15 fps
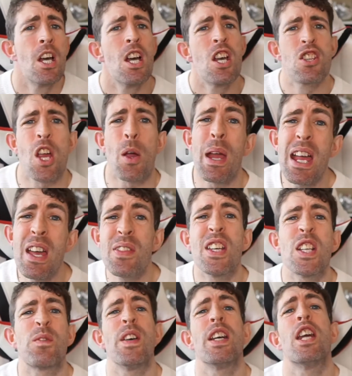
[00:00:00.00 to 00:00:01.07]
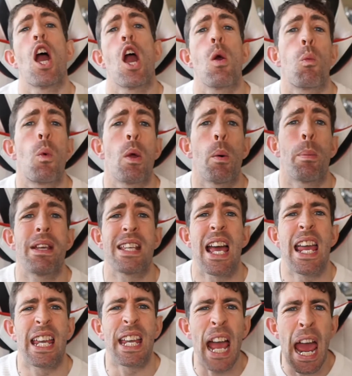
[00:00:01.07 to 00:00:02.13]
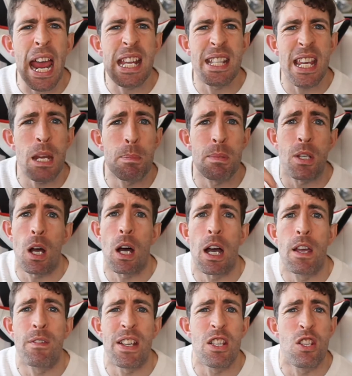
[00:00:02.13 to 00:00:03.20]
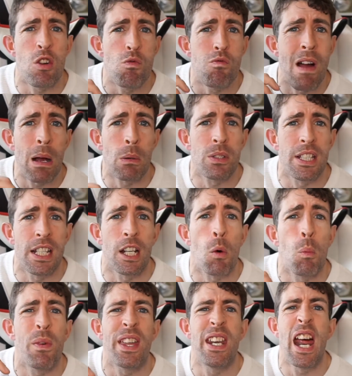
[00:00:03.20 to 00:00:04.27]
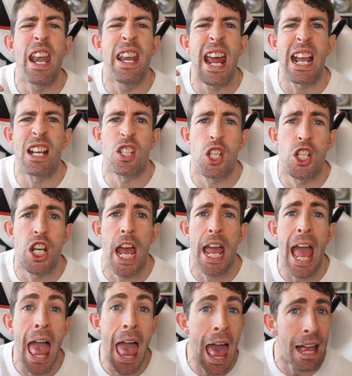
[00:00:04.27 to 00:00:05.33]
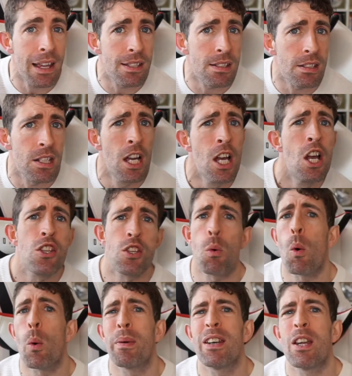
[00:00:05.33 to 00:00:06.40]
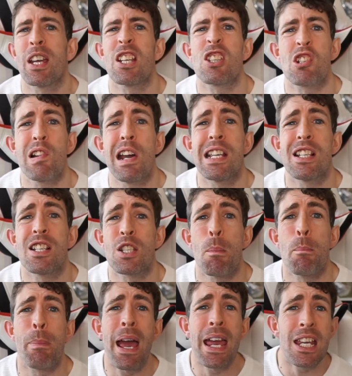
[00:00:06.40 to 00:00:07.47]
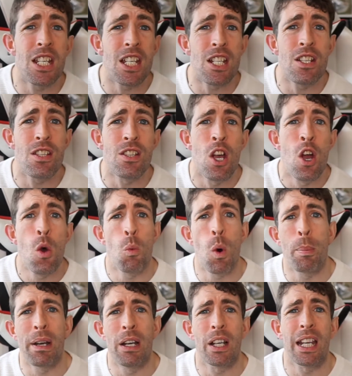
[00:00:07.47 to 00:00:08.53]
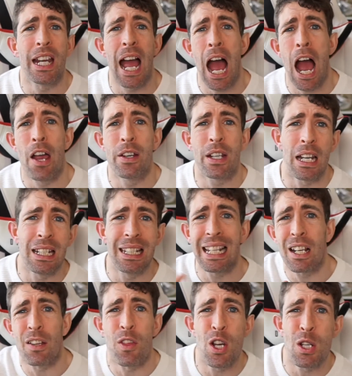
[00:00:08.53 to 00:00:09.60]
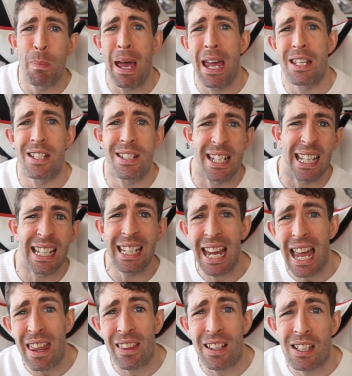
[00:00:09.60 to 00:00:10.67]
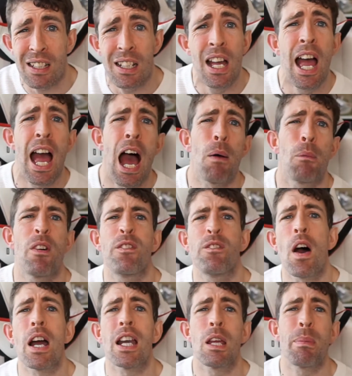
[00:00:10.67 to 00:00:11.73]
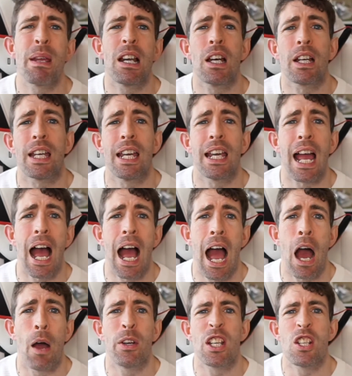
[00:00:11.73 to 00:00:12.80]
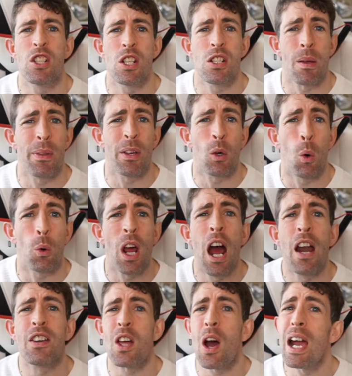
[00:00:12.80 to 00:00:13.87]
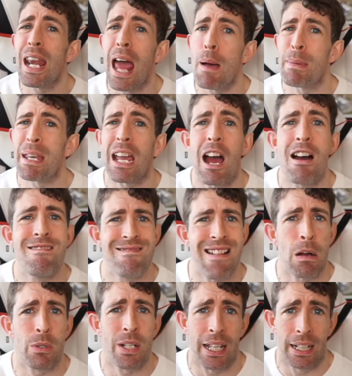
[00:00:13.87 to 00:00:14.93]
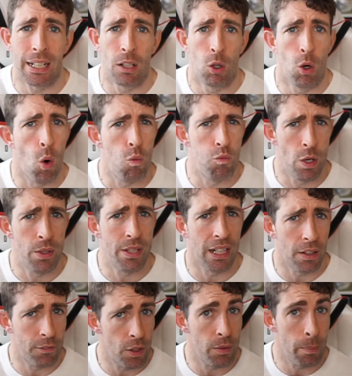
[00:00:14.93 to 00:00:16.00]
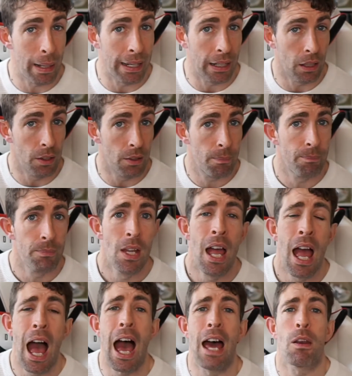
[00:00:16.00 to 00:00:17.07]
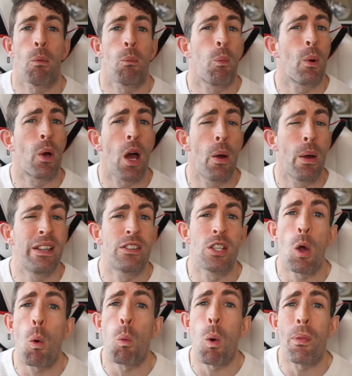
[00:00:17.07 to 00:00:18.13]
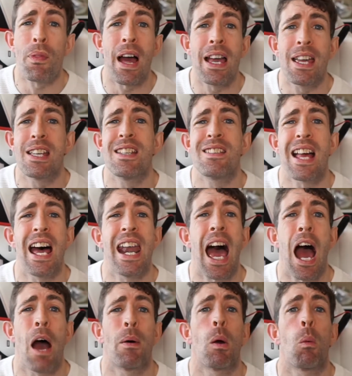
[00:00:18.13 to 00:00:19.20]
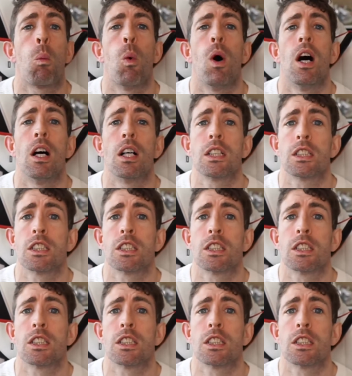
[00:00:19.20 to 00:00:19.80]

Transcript: So in this video we will be taking a deep dive into routing within Next.js. So what we'll be doing is creating some pages, we'll be looking at how you can link those pages together, and we'll finally be looking at how you can do something called dynamic routing, or routing if you're from England. And we'll go into what that is and how it works.